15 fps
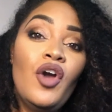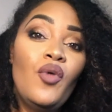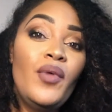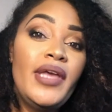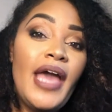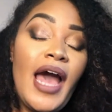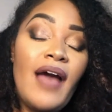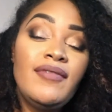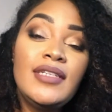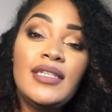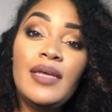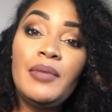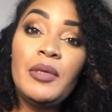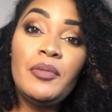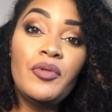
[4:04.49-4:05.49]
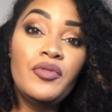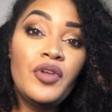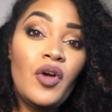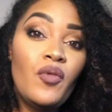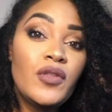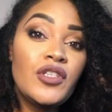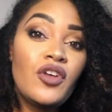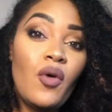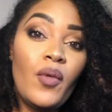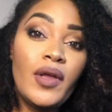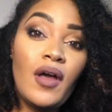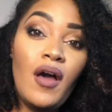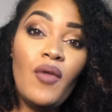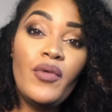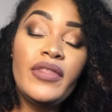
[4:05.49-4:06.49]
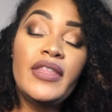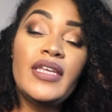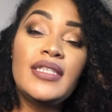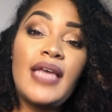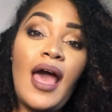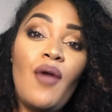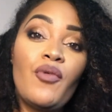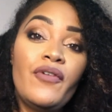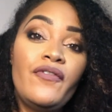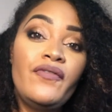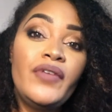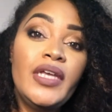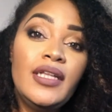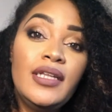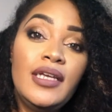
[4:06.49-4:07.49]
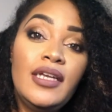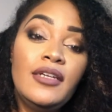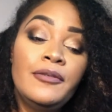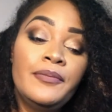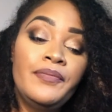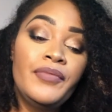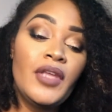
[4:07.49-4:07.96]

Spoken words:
We have to let people know what's going on with us, how we're feeling,